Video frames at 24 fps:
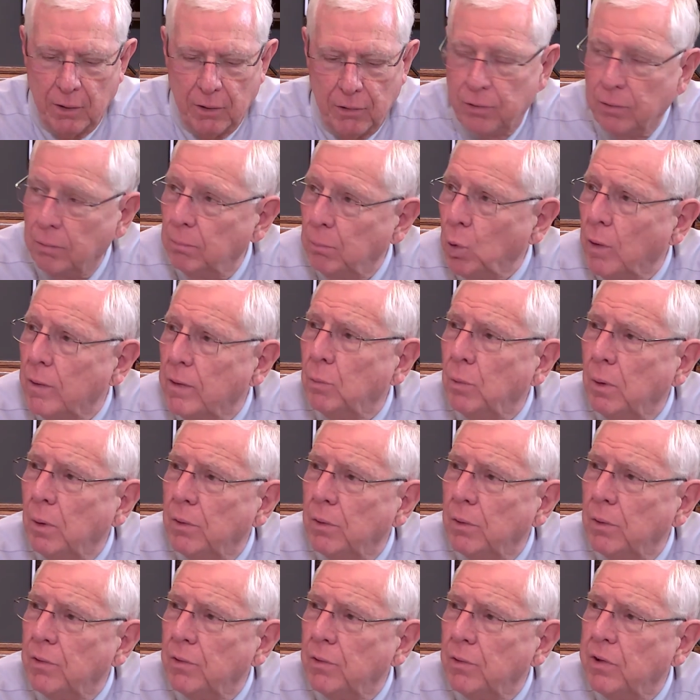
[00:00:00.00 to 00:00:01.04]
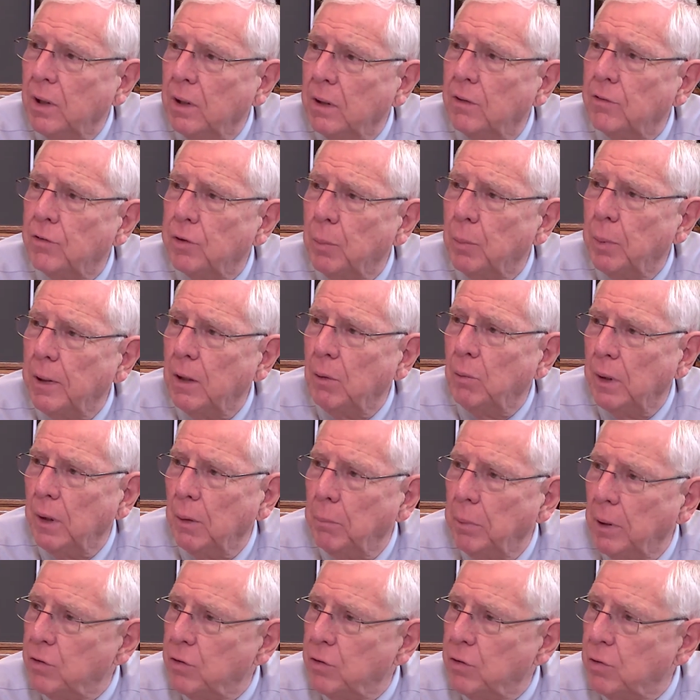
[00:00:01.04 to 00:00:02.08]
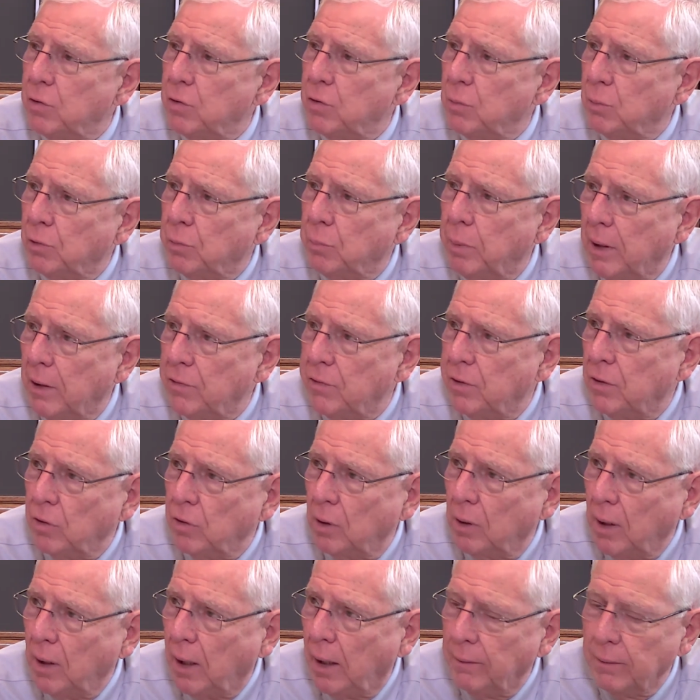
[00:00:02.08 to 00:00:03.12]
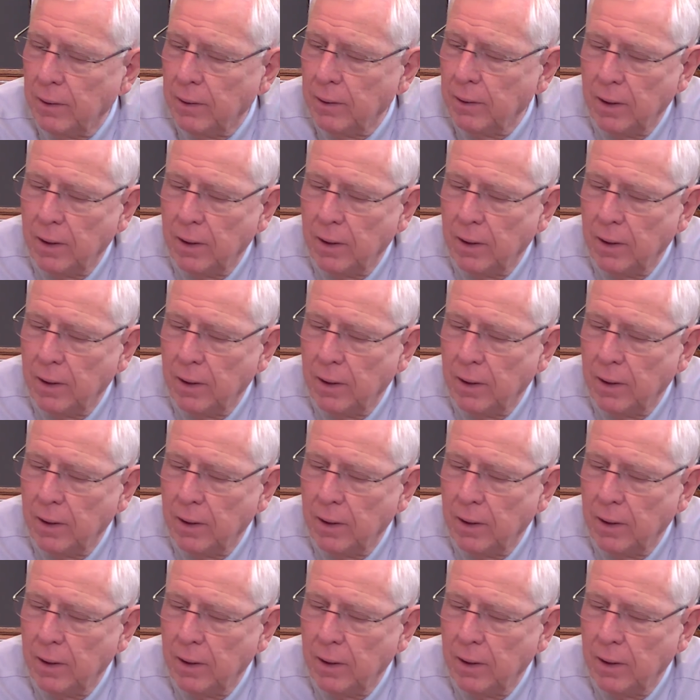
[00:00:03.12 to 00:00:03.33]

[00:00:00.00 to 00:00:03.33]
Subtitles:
more than was anticipated when the budget was passed in July.